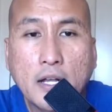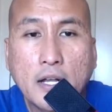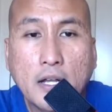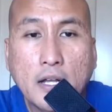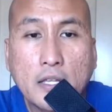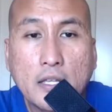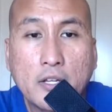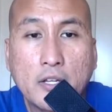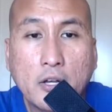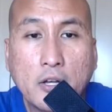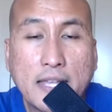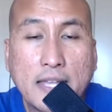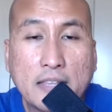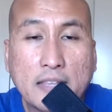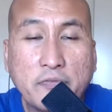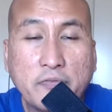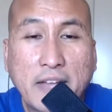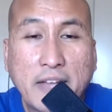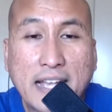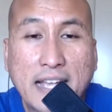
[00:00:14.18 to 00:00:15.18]
You know that
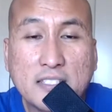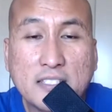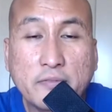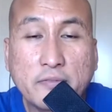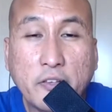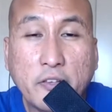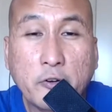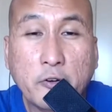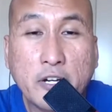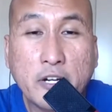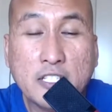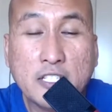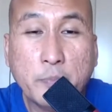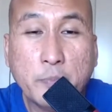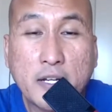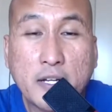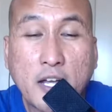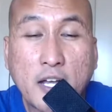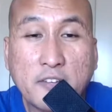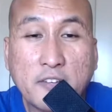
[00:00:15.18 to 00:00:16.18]
Fast and Furious
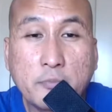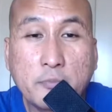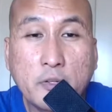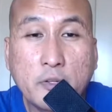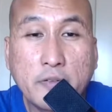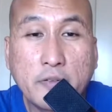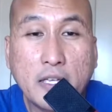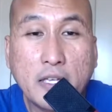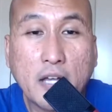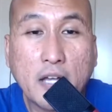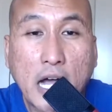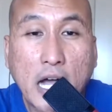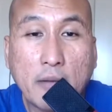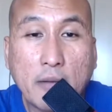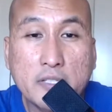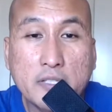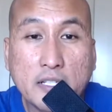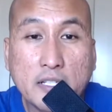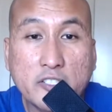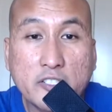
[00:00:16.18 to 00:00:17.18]
spin-off movie
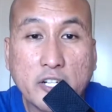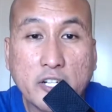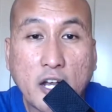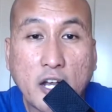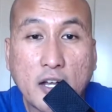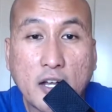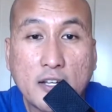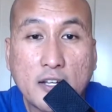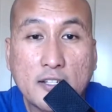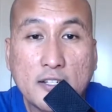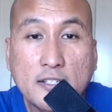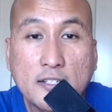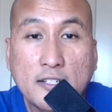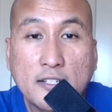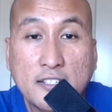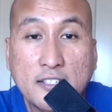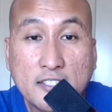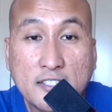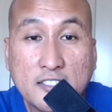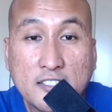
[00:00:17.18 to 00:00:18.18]
Hobbs and Shaw,
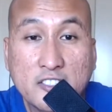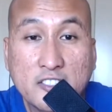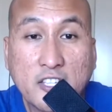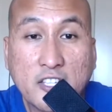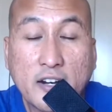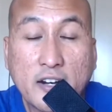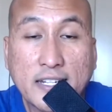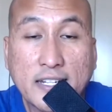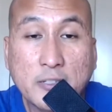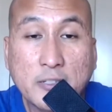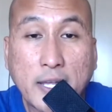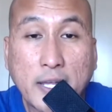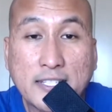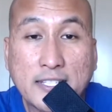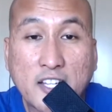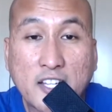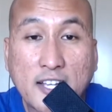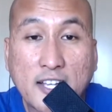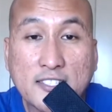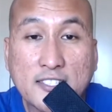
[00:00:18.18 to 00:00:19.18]
starring Dwayne
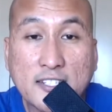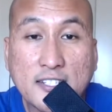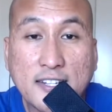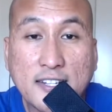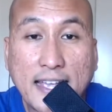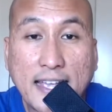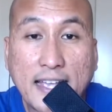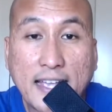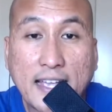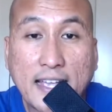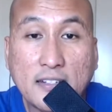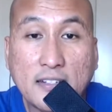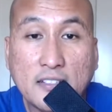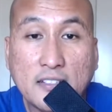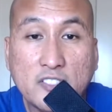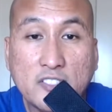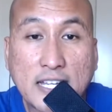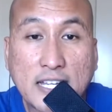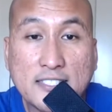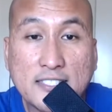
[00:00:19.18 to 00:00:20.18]
Johnson
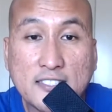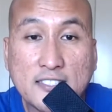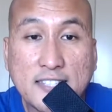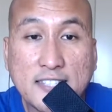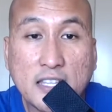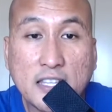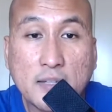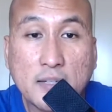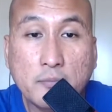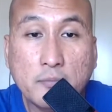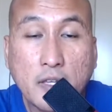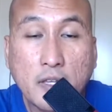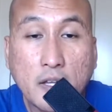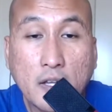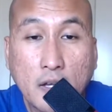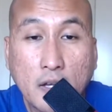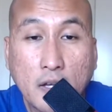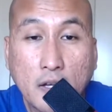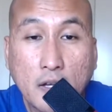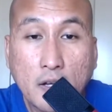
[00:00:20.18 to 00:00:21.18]
and Jason Statham.
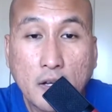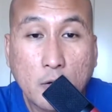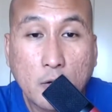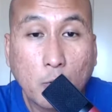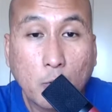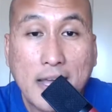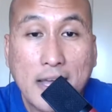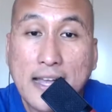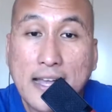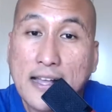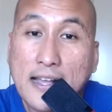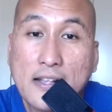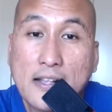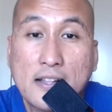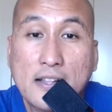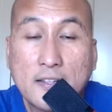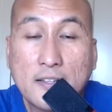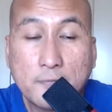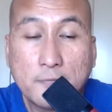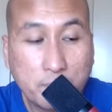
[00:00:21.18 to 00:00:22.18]

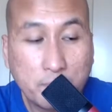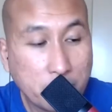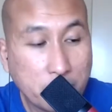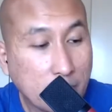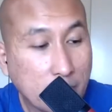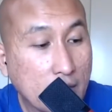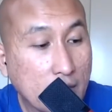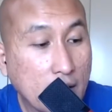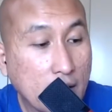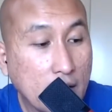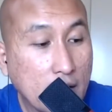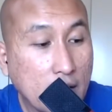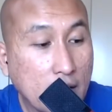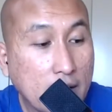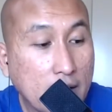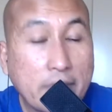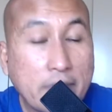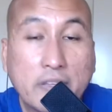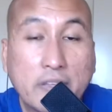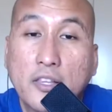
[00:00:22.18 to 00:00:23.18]
Well,
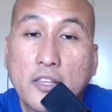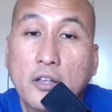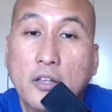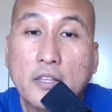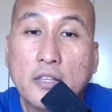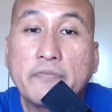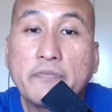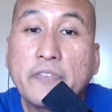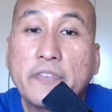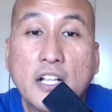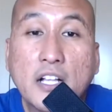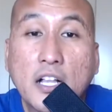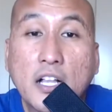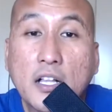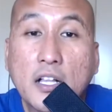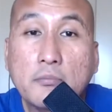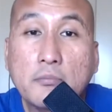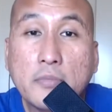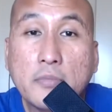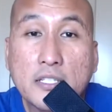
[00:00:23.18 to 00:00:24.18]
even though the
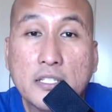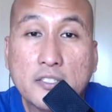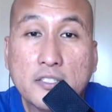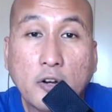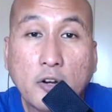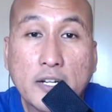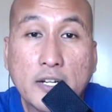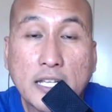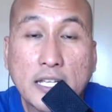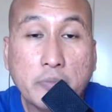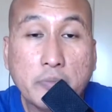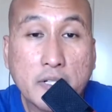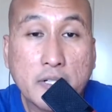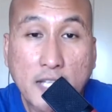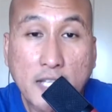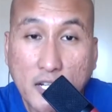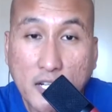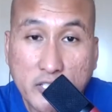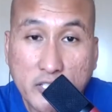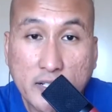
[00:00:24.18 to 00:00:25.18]
film is already in
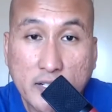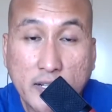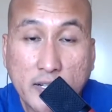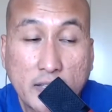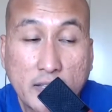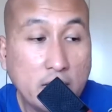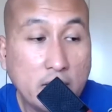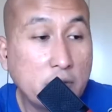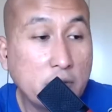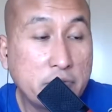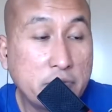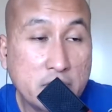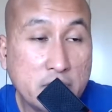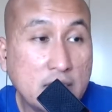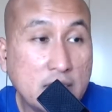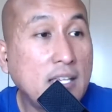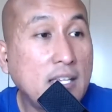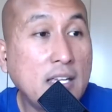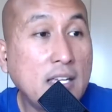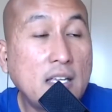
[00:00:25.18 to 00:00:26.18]
production and you've
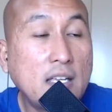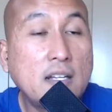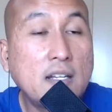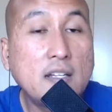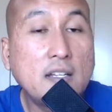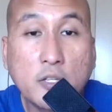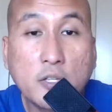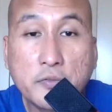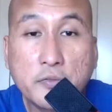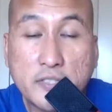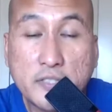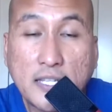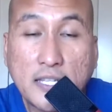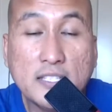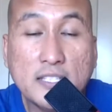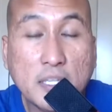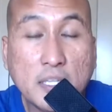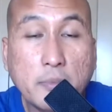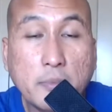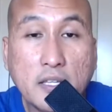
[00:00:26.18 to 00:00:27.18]
seen you've seen
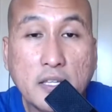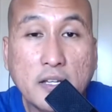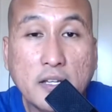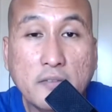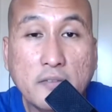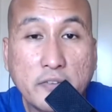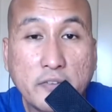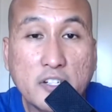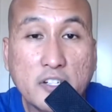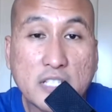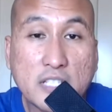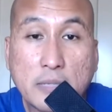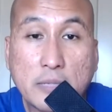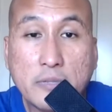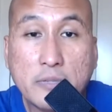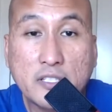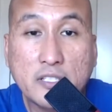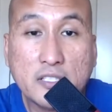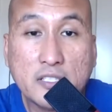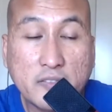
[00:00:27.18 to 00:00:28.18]
some of the first
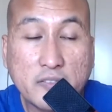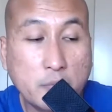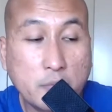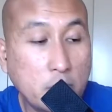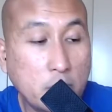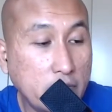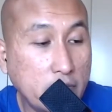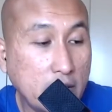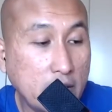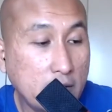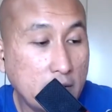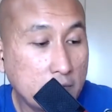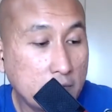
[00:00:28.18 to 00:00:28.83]
images of the movie